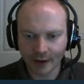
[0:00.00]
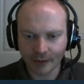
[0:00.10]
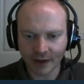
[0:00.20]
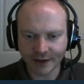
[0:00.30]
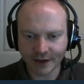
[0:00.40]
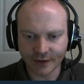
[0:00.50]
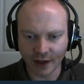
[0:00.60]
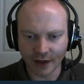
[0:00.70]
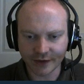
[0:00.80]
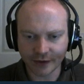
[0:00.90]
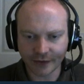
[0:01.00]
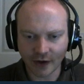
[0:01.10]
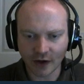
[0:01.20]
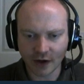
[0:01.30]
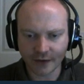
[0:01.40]
Plenty of dirt. So
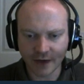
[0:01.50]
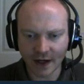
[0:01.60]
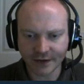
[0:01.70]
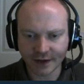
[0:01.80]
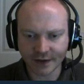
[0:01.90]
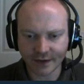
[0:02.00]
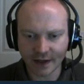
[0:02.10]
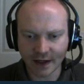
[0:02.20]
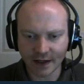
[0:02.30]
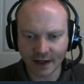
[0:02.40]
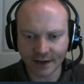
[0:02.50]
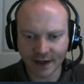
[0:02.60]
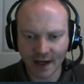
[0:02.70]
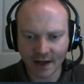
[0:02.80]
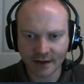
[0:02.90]
4, 5, 6, 7, 8, 9,
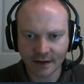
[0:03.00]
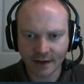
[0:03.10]
10.